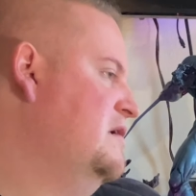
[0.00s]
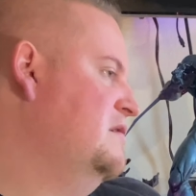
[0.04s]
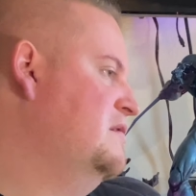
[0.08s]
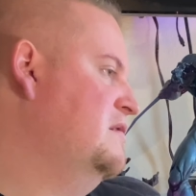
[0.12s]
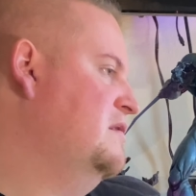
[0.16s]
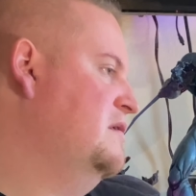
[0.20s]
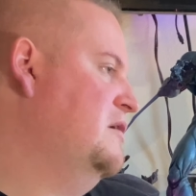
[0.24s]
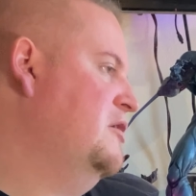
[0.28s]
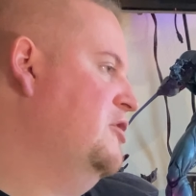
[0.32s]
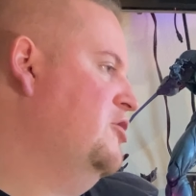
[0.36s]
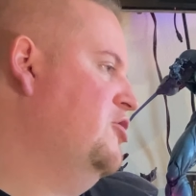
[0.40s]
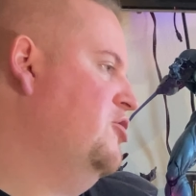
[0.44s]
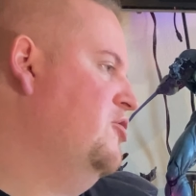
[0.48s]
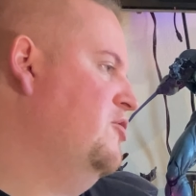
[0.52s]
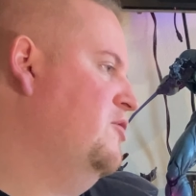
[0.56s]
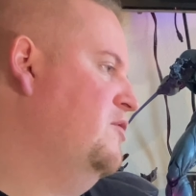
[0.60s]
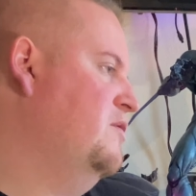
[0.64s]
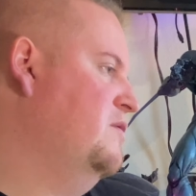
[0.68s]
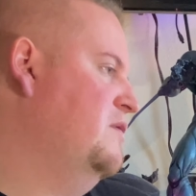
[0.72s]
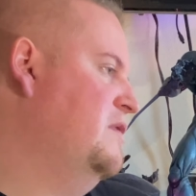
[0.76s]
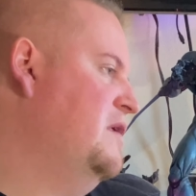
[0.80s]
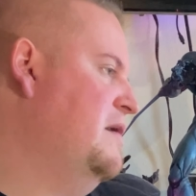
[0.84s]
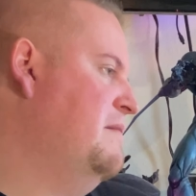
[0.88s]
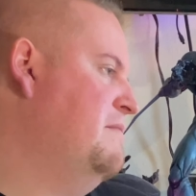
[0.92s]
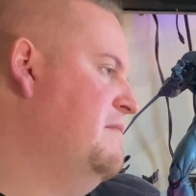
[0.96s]
you know,
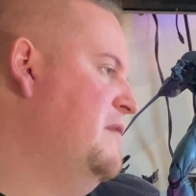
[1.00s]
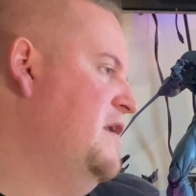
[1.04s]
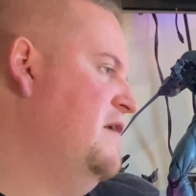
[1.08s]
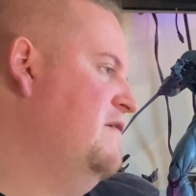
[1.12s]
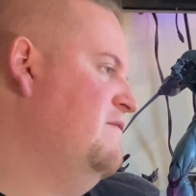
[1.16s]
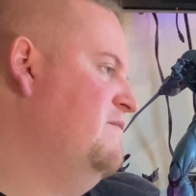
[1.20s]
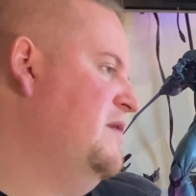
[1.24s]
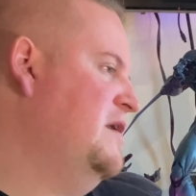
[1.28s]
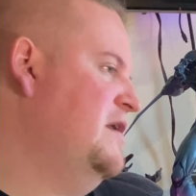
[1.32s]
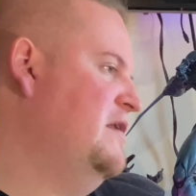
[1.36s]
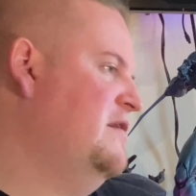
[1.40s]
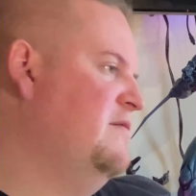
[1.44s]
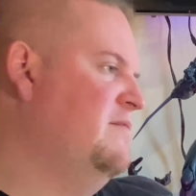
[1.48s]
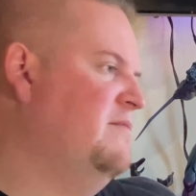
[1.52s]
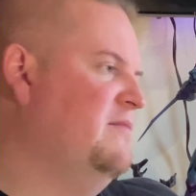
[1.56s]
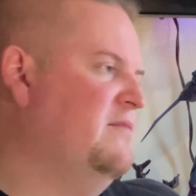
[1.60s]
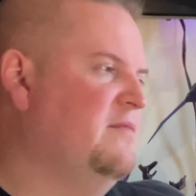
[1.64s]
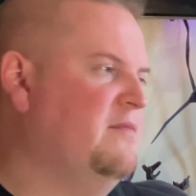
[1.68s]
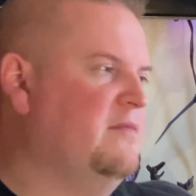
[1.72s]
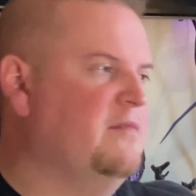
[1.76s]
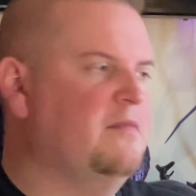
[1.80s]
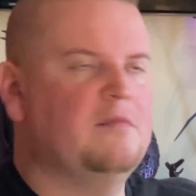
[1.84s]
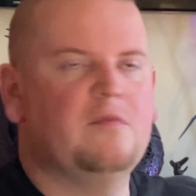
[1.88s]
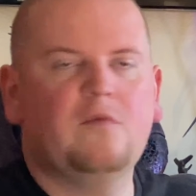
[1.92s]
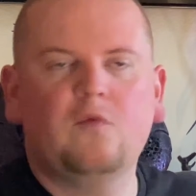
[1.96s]
they may have made it
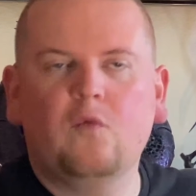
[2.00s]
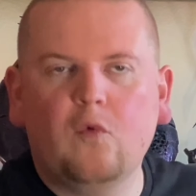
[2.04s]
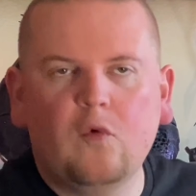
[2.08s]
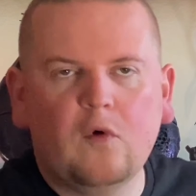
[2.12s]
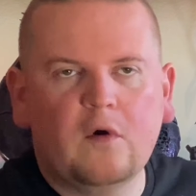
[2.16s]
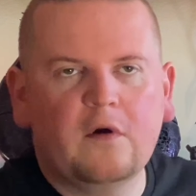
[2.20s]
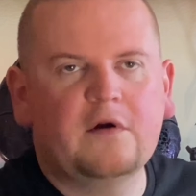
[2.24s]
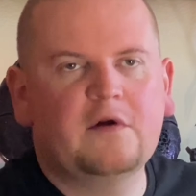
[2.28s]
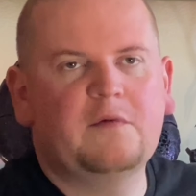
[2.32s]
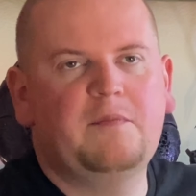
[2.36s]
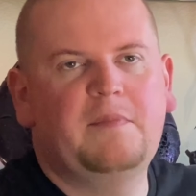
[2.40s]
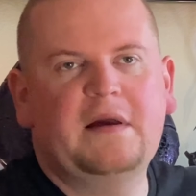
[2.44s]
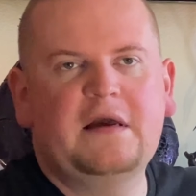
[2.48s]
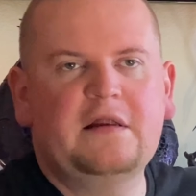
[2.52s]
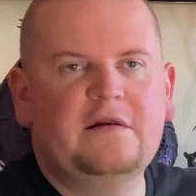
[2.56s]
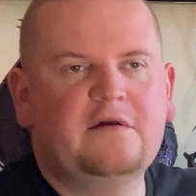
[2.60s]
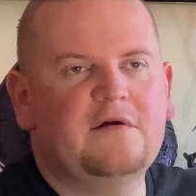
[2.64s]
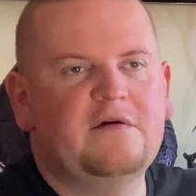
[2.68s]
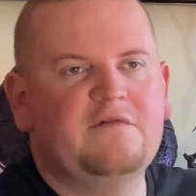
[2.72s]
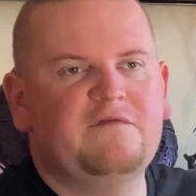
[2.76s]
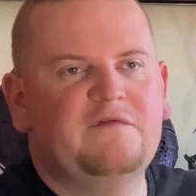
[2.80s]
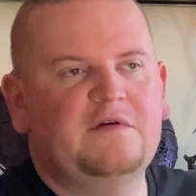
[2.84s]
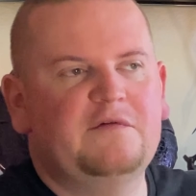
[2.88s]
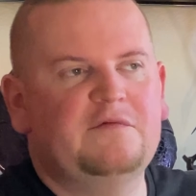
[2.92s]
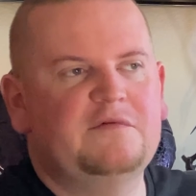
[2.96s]
work better
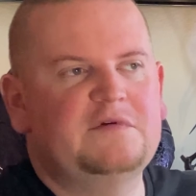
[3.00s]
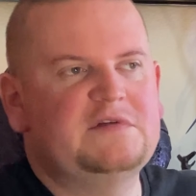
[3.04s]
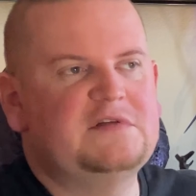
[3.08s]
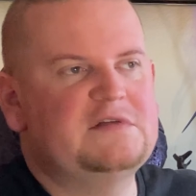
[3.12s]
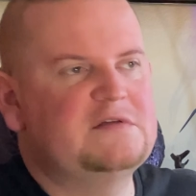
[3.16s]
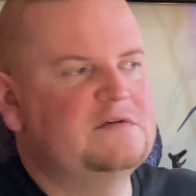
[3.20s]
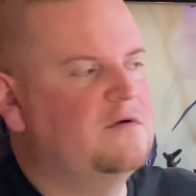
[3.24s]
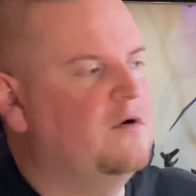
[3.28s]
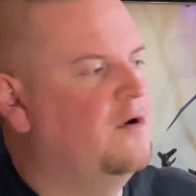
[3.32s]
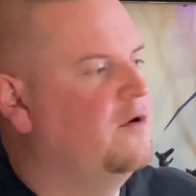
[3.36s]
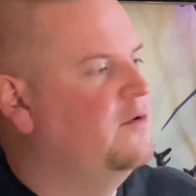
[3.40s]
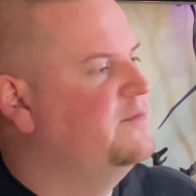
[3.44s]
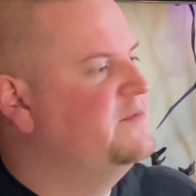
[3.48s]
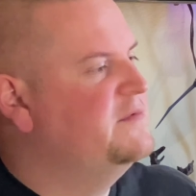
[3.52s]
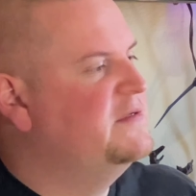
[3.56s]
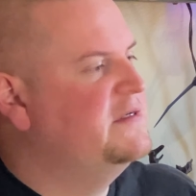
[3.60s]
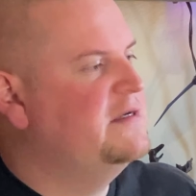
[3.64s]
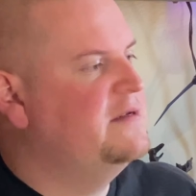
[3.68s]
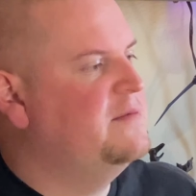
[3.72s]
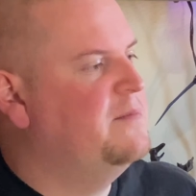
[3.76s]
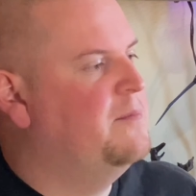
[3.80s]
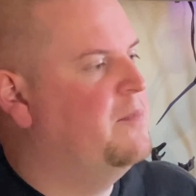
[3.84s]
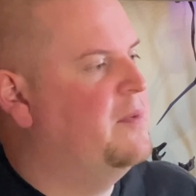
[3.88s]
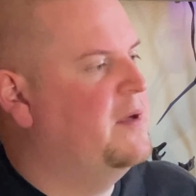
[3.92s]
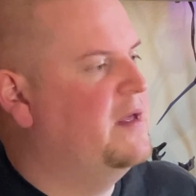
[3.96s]
if it was
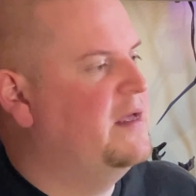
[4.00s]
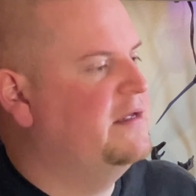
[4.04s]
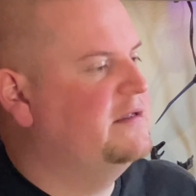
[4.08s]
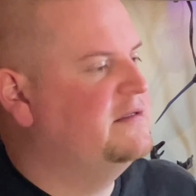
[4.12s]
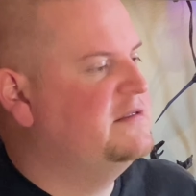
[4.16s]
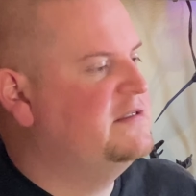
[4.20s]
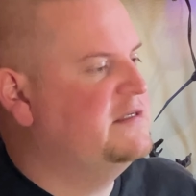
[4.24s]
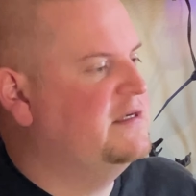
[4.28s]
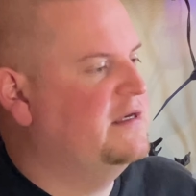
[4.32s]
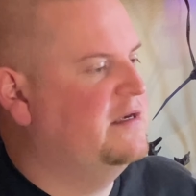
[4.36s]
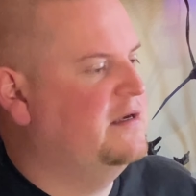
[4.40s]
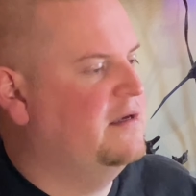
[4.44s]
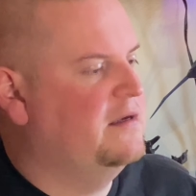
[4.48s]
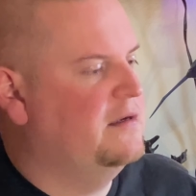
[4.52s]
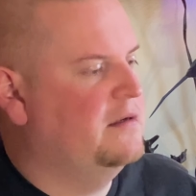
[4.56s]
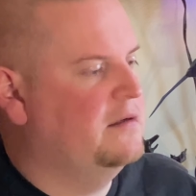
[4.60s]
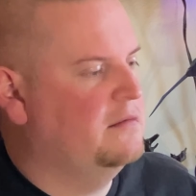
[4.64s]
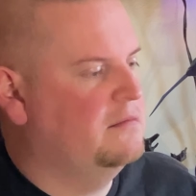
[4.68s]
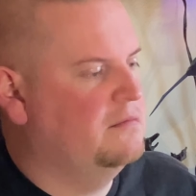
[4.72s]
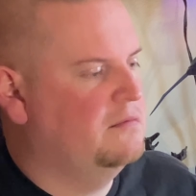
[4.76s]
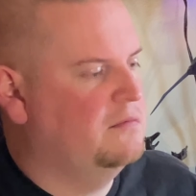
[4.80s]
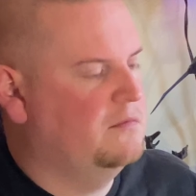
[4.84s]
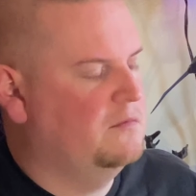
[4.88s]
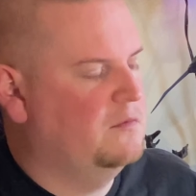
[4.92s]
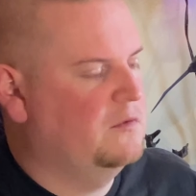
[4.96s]
sculpted, but
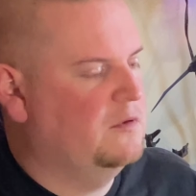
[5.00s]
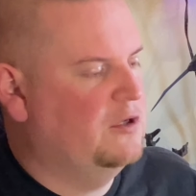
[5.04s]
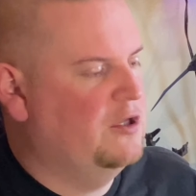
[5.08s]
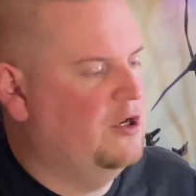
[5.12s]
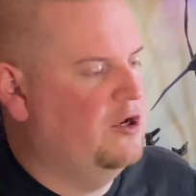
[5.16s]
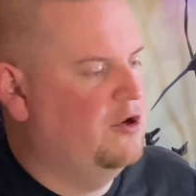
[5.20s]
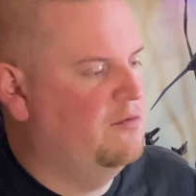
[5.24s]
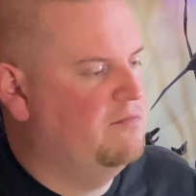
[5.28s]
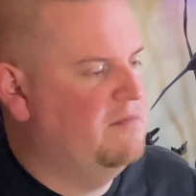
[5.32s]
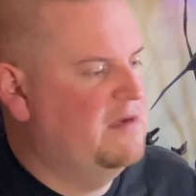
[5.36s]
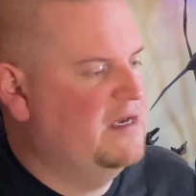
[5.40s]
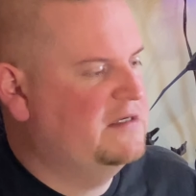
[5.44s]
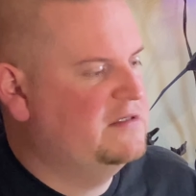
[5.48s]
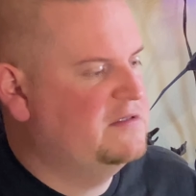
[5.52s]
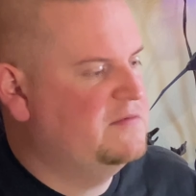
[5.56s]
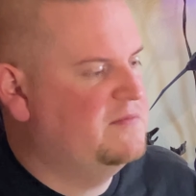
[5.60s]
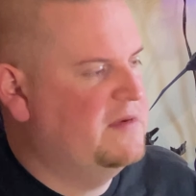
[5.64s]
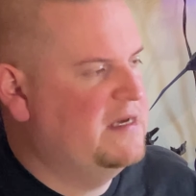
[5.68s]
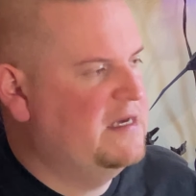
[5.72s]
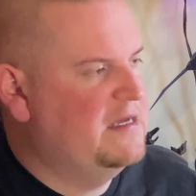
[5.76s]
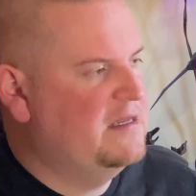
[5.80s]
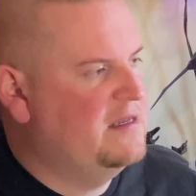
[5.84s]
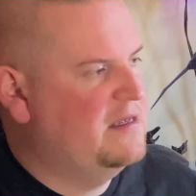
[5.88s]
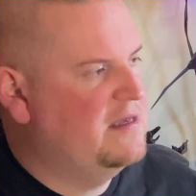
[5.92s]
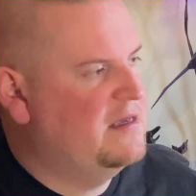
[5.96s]
you know, mixed
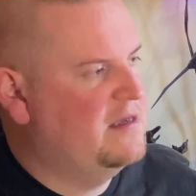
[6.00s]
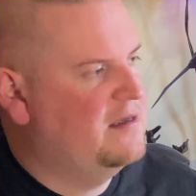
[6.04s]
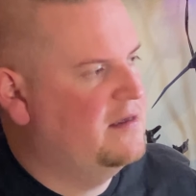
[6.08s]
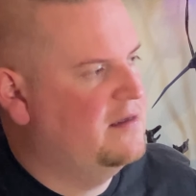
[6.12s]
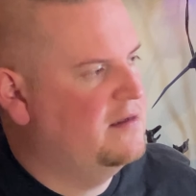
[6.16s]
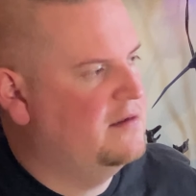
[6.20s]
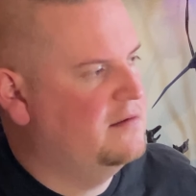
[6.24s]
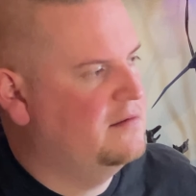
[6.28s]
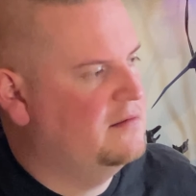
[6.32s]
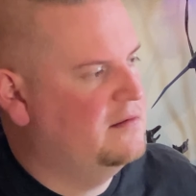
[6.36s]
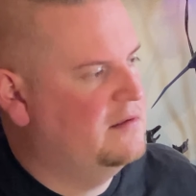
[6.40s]
media